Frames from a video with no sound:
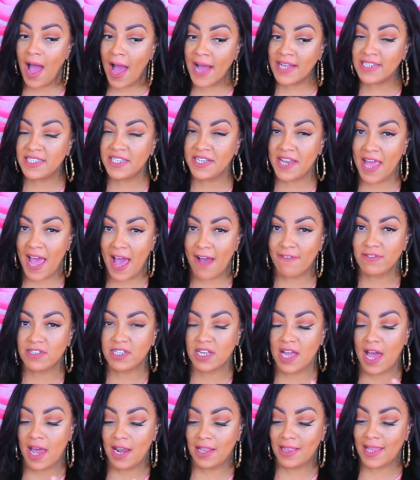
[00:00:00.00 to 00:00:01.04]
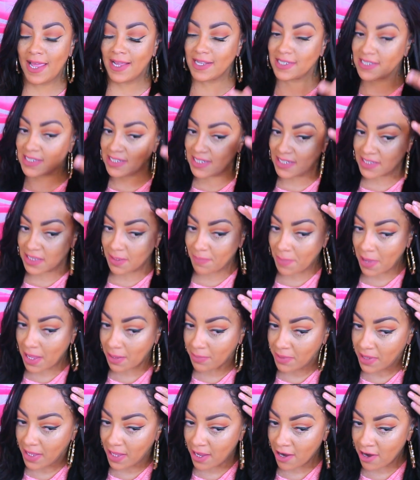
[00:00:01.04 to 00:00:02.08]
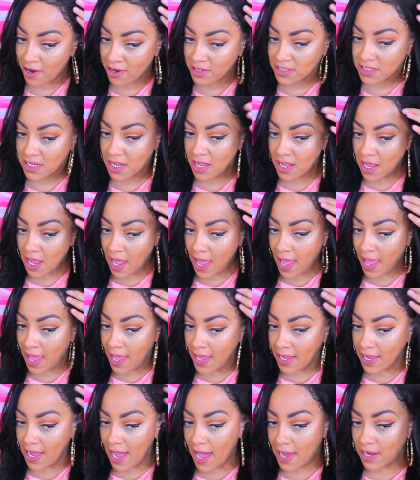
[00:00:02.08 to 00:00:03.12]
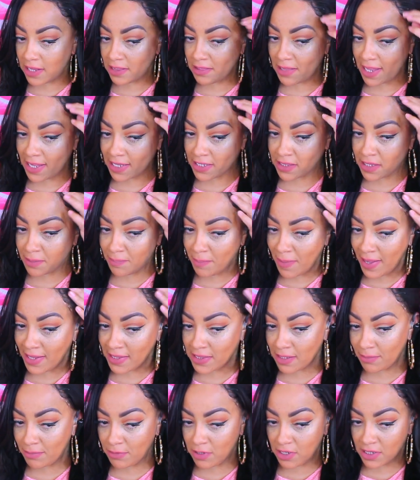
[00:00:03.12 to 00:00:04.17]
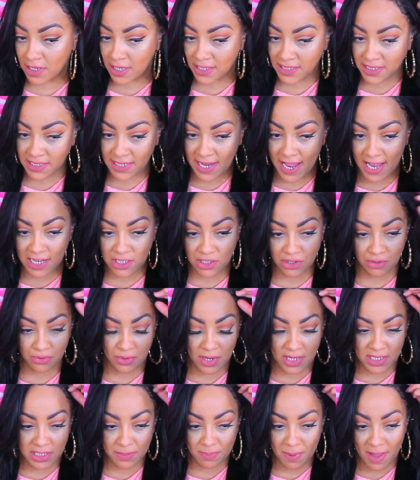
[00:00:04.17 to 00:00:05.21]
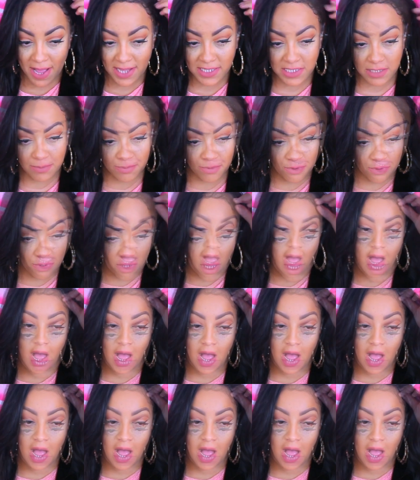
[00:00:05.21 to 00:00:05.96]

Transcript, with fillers: I did have to kind of like slick the baby hairs and kind of like make them look as natural as possible.